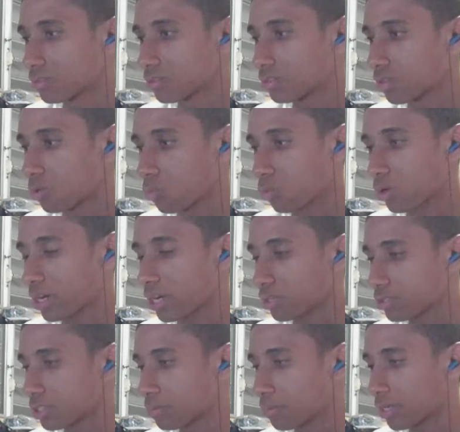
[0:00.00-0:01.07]
what else
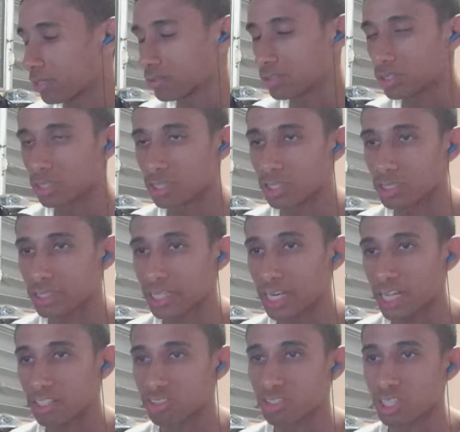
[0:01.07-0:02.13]
about the
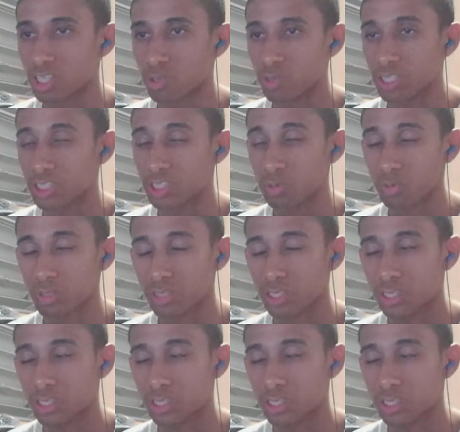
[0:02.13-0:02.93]
ninth generation, which